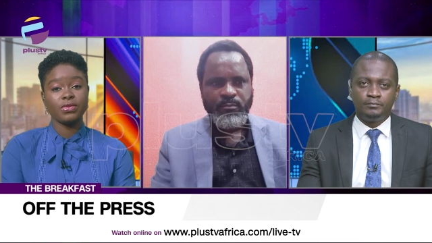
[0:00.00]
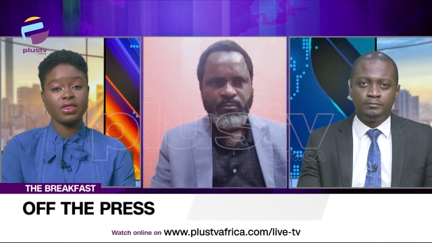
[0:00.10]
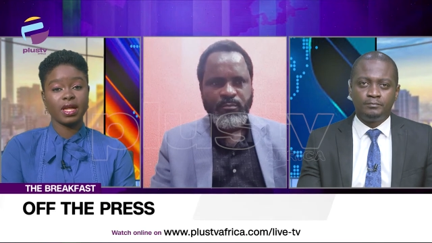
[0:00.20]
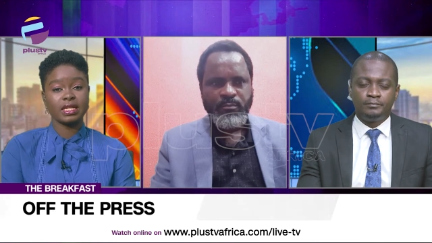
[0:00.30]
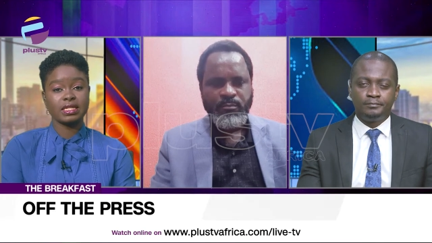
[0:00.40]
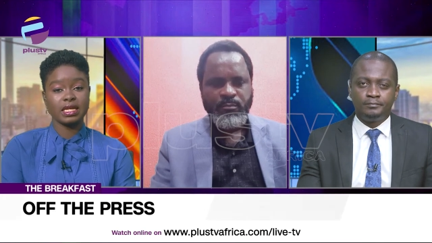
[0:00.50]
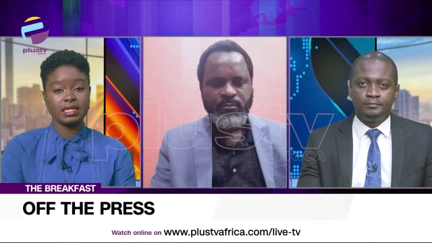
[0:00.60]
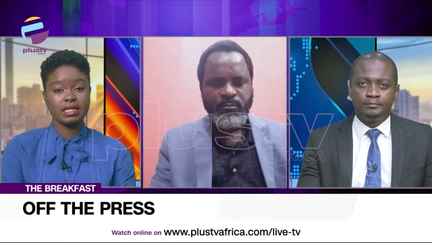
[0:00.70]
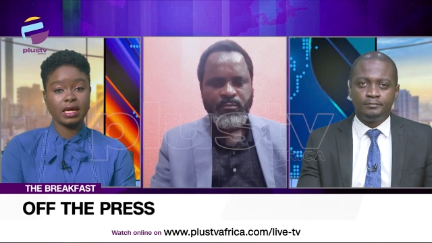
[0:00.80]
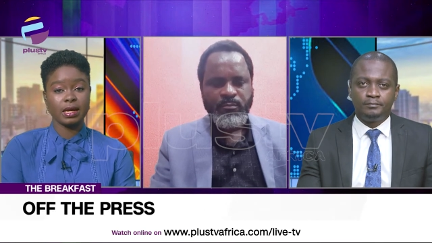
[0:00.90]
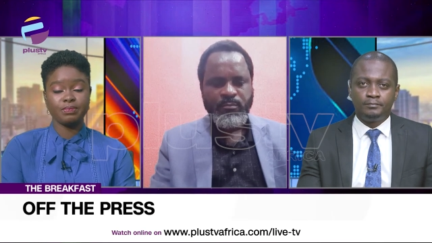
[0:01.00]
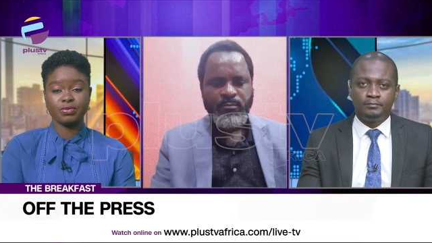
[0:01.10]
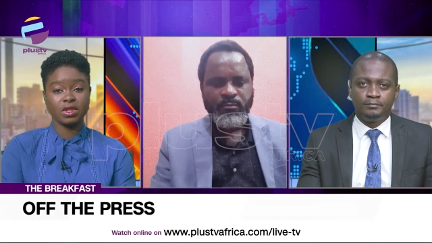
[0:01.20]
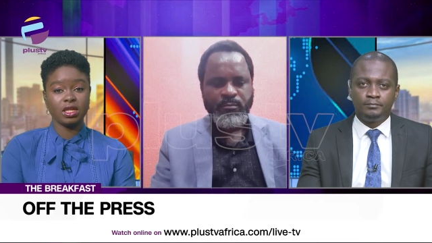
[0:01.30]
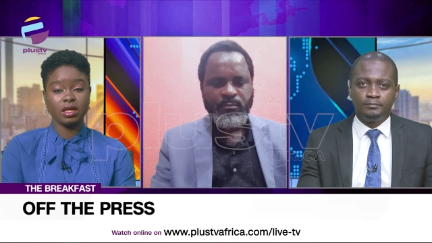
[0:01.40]
Speaker 1: that says uh,
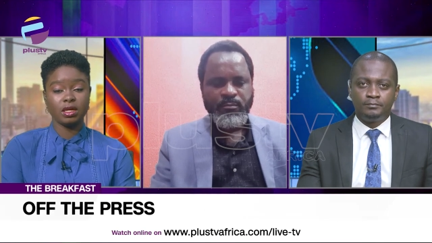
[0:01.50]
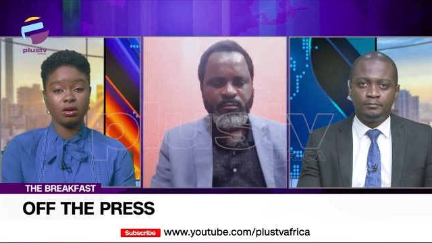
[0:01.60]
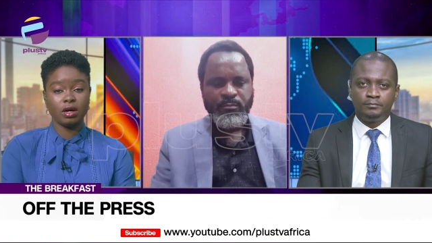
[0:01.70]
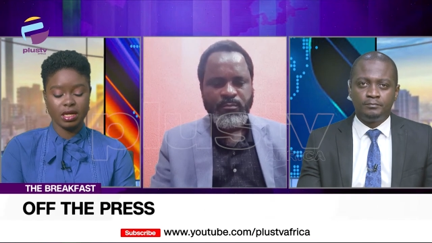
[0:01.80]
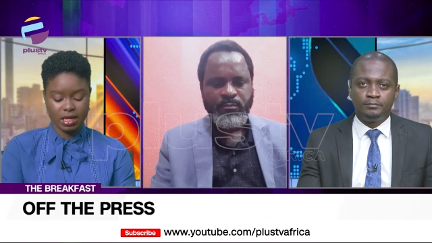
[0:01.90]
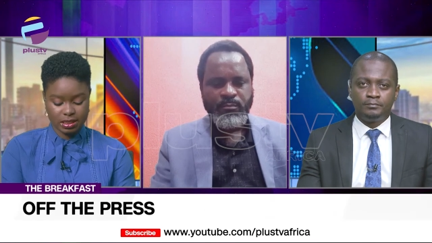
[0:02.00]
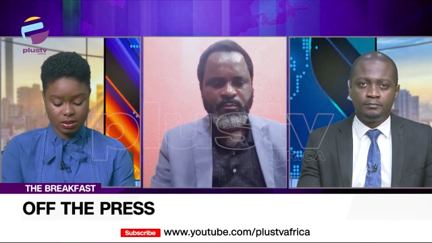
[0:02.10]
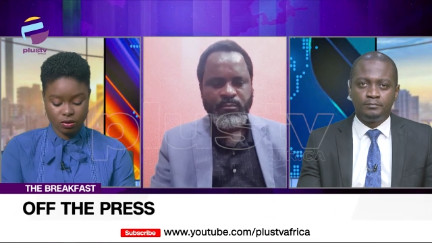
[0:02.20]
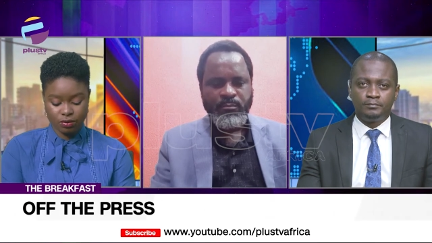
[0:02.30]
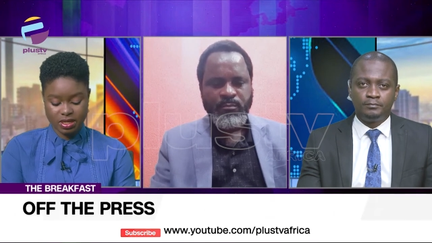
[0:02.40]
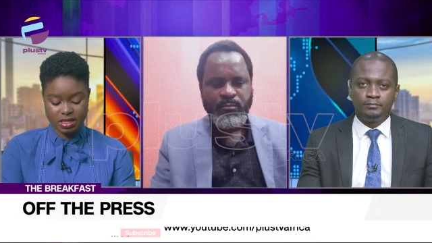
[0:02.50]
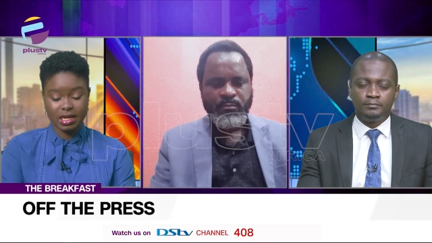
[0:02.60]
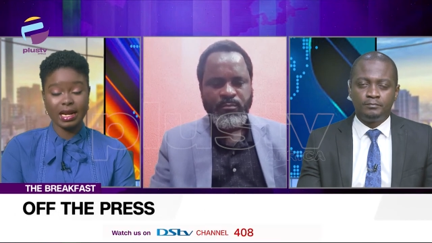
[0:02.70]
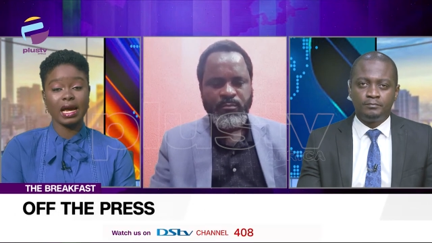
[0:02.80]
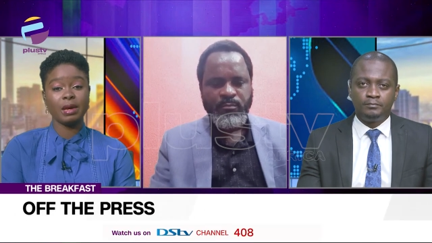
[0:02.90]
the Ohanaeze, or rather
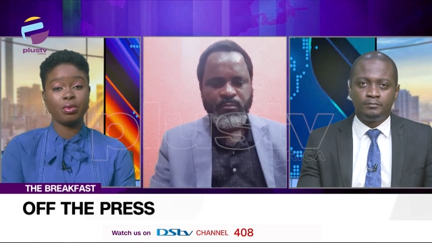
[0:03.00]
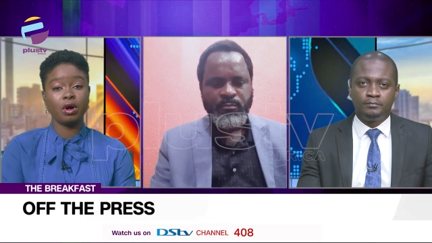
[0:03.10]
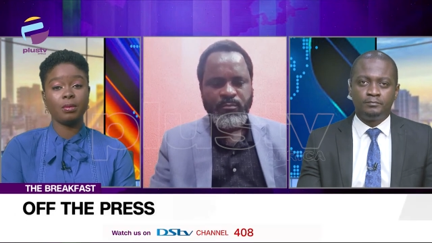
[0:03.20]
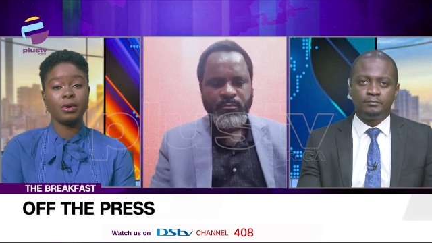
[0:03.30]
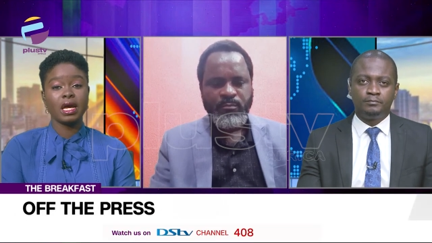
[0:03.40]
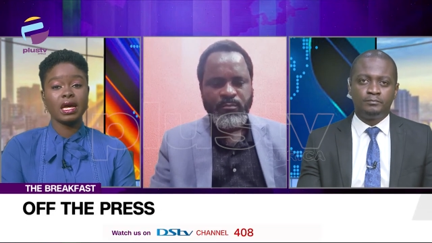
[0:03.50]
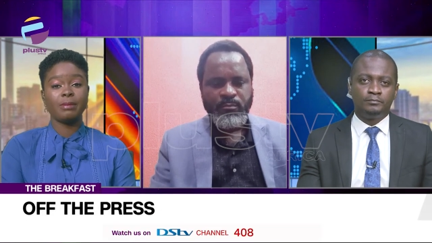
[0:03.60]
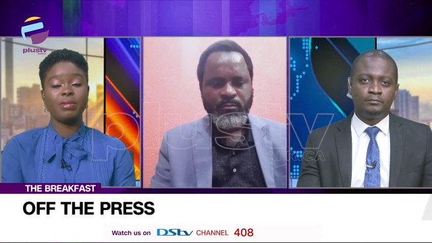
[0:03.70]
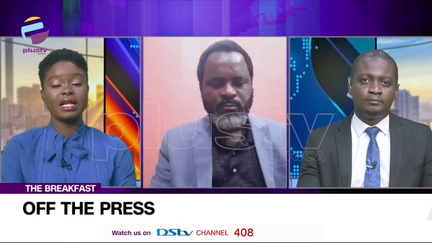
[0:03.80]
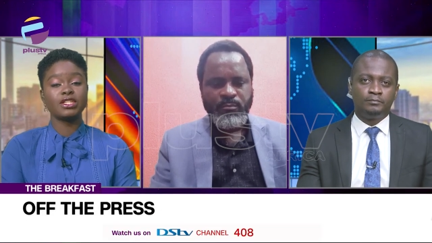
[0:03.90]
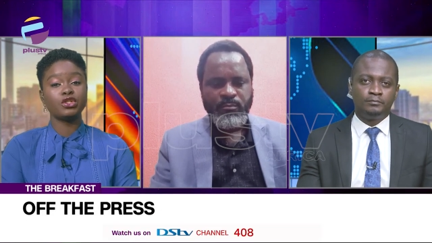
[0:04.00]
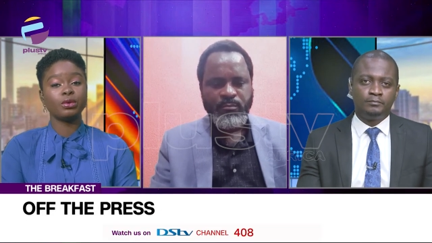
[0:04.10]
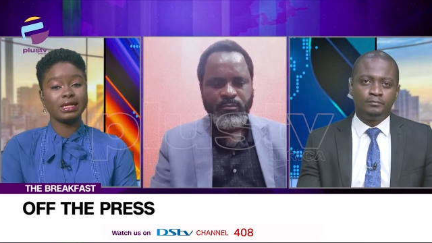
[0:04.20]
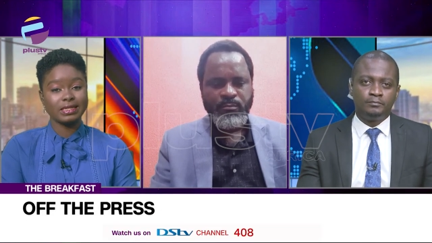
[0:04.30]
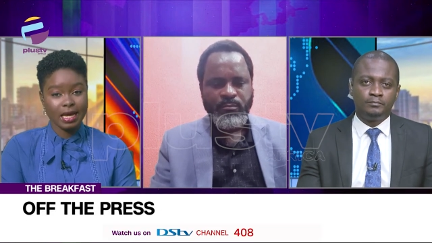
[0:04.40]
that IPOB plans to
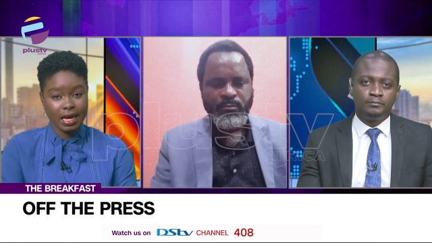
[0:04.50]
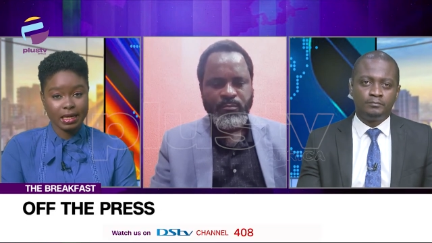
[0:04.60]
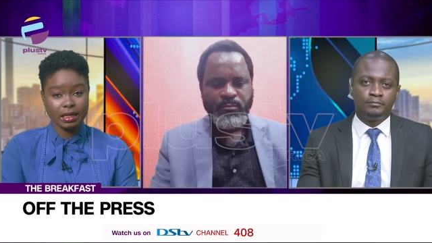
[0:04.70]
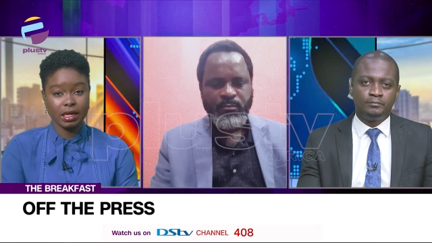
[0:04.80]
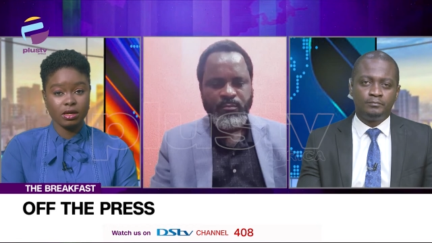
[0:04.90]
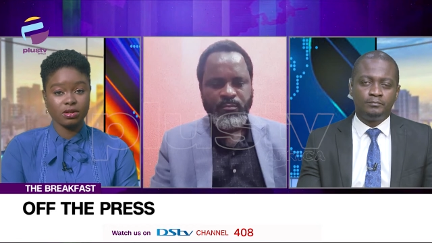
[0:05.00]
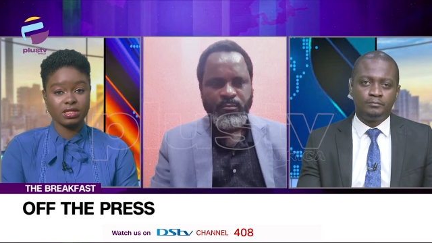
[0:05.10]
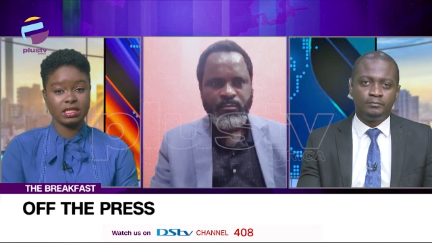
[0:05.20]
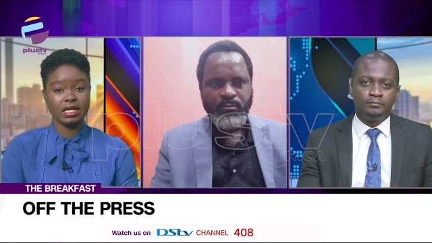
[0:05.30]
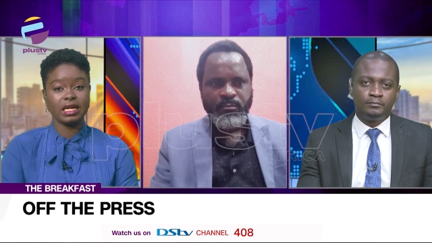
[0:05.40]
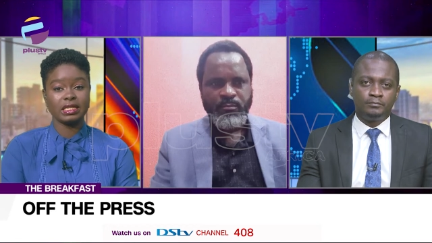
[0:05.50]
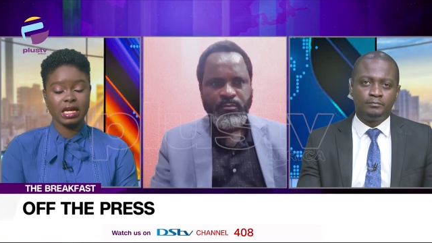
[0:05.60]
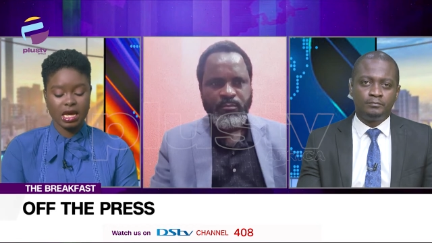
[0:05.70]
attack Lagos State.